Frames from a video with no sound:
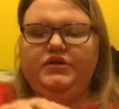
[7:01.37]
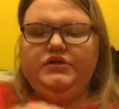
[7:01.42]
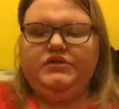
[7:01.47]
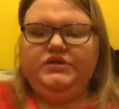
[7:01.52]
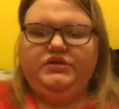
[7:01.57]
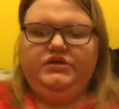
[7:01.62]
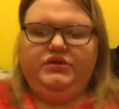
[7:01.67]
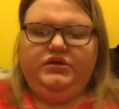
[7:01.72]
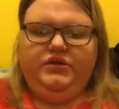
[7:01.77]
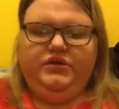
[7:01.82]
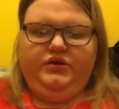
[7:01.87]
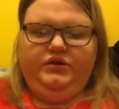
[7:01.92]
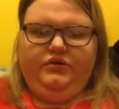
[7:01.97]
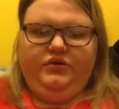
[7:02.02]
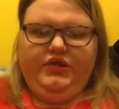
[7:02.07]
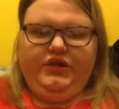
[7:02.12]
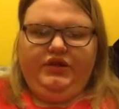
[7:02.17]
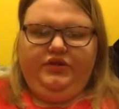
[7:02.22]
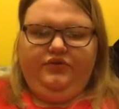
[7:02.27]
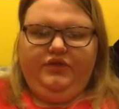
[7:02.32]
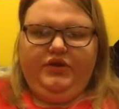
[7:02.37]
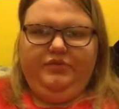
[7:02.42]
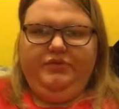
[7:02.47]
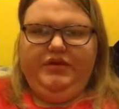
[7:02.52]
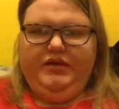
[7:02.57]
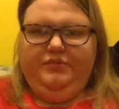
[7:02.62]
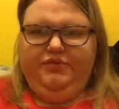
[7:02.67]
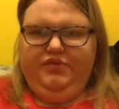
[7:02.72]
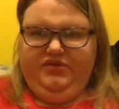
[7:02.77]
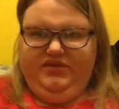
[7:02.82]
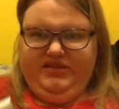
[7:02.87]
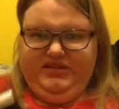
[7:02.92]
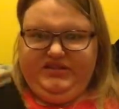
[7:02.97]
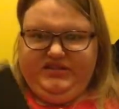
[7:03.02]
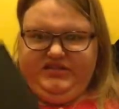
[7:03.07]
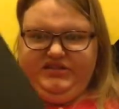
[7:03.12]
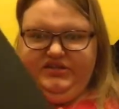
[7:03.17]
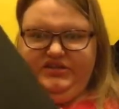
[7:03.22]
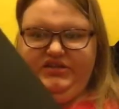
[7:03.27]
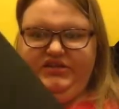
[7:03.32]
using the like grid paper like
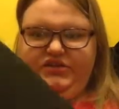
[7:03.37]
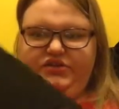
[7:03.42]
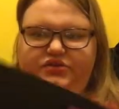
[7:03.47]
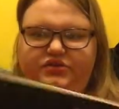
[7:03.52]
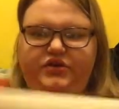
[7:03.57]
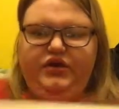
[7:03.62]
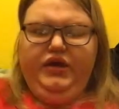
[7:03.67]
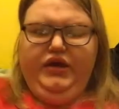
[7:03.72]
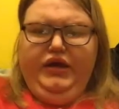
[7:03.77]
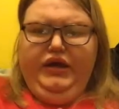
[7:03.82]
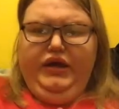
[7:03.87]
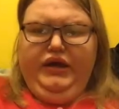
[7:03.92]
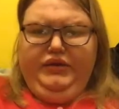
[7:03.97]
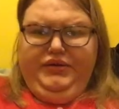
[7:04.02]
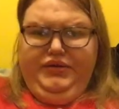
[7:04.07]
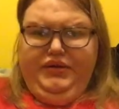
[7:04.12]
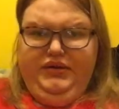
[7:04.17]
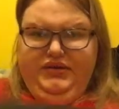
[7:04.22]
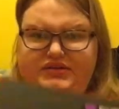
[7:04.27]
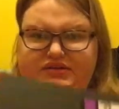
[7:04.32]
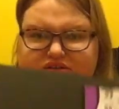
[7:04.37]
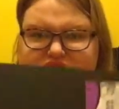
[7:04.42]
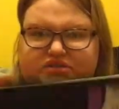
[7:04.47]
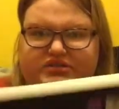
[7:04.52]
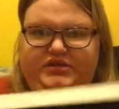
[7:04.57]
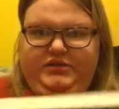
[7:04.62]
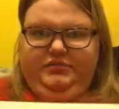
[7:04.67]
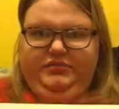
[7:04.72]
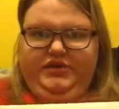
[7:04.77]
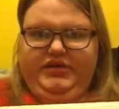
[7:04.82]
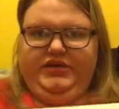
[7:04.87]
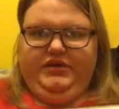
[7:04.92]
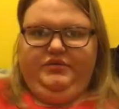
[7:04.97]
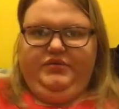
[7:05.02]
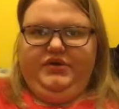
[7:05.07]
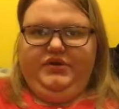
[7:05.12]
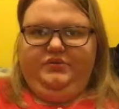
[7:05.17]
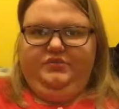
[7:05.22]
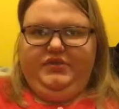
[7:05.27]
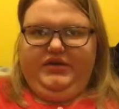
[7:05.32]
they tell you to. Just using the blank
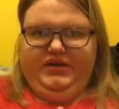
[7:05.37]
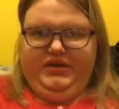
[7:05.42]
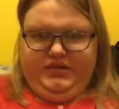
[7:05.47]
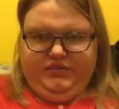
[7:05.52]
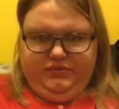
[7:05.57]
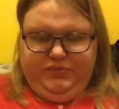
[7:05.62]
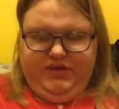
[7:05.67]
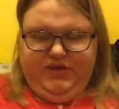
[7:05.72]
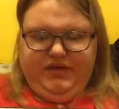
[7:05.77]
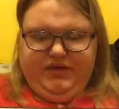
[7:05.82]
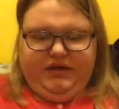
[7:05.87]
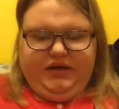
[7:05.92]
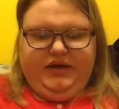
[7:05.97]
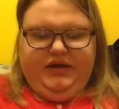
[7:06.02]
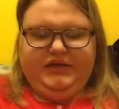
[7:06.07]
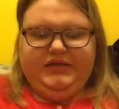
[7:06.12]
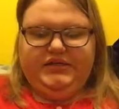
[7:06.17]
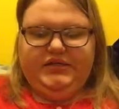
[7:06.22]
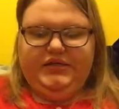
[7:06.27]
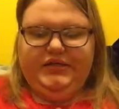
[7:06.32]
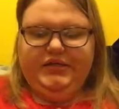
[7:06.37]
one because why not?